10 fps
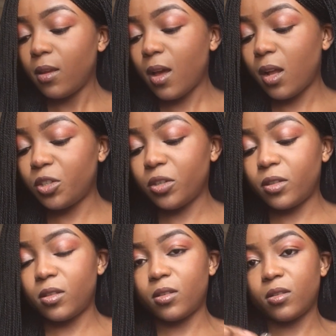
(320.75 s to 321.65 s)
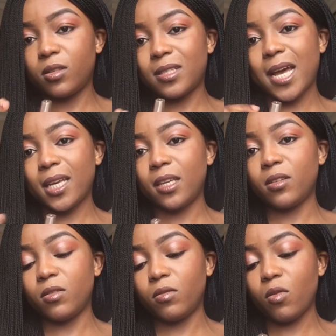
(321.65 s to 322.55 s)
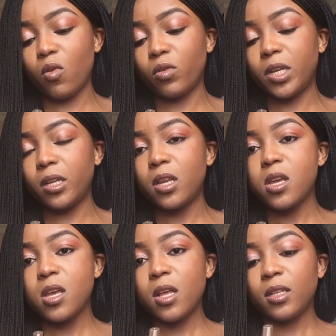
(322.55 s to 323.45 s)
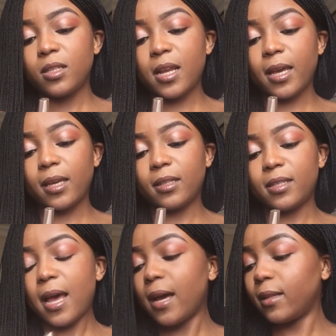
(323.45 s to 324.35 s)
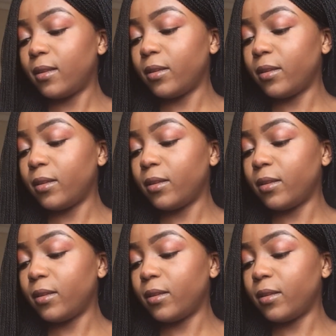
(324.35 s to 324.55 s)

I'll just tag it on it, like tag